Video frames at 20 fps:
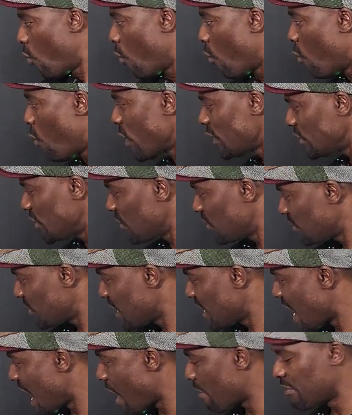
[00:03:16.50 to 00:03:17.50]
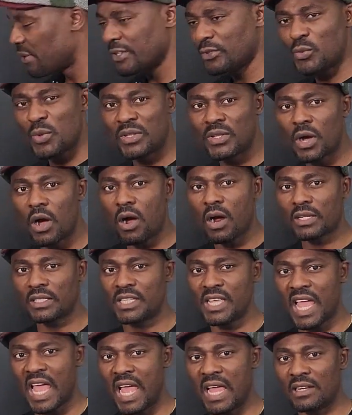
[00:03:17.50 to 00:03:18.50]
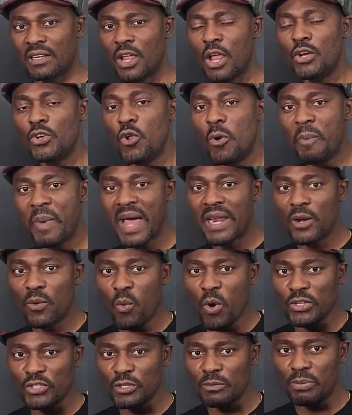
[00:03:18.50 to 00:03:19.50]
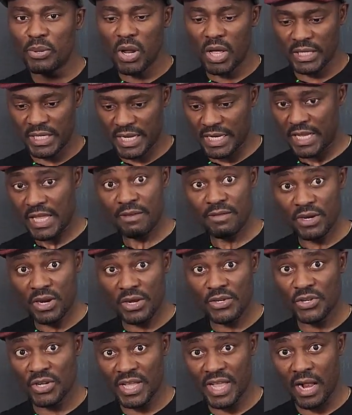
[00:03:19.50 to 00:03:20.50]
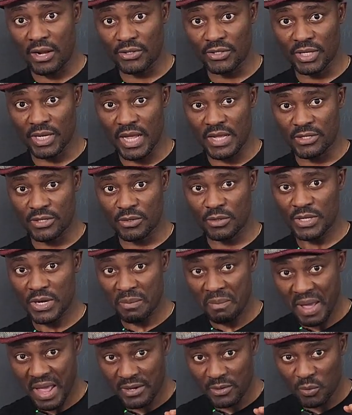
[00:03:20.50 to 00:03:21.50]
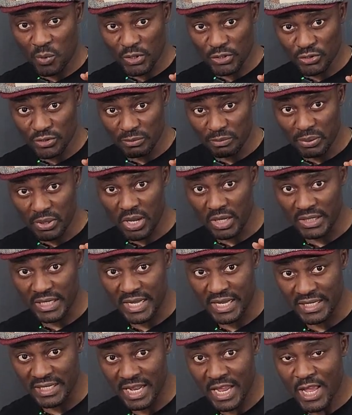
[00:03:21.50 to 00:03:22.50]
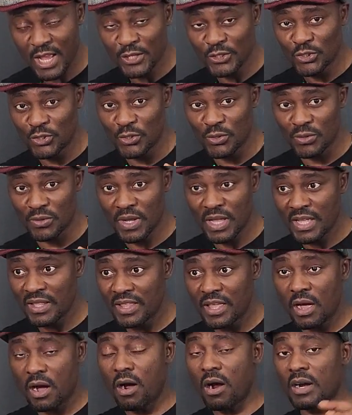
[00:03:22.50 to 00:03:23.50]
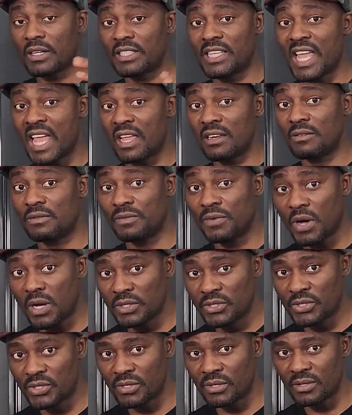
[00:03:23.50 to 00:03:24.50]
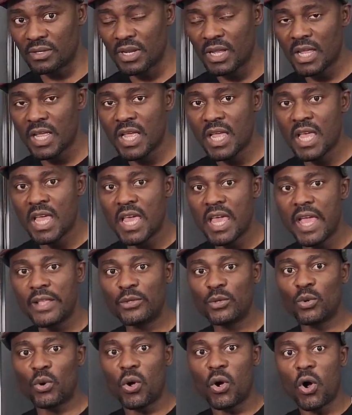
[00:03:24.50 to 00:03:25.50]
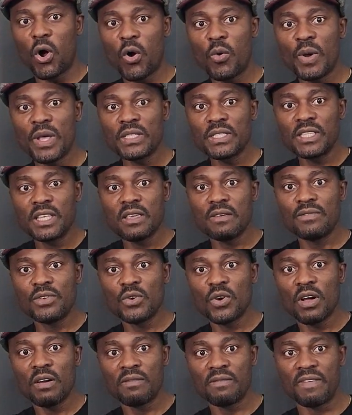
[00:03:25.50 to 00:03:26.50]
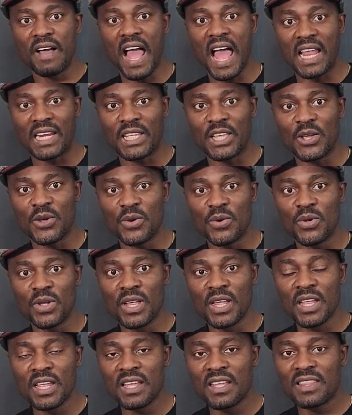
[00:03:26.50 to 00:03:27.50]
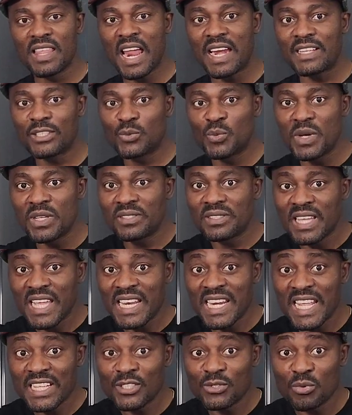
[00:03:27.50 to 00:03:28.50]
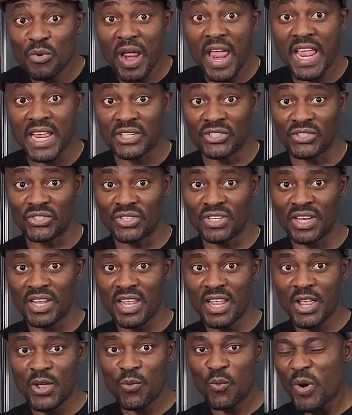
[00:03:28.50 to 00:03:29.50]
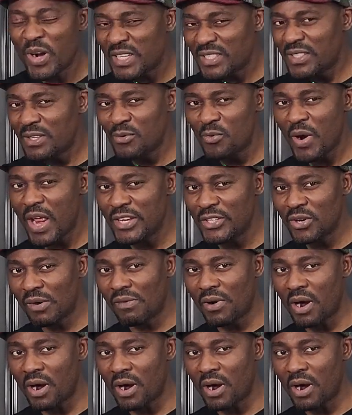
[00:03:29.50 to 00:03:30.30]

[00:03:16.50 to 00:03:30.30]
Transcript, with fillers: what do you think happens with arctan? No matter what you plug in, even on your calculator, no matter what you plug in to the arctan function, it will always give you a value that is within its range. What is the range of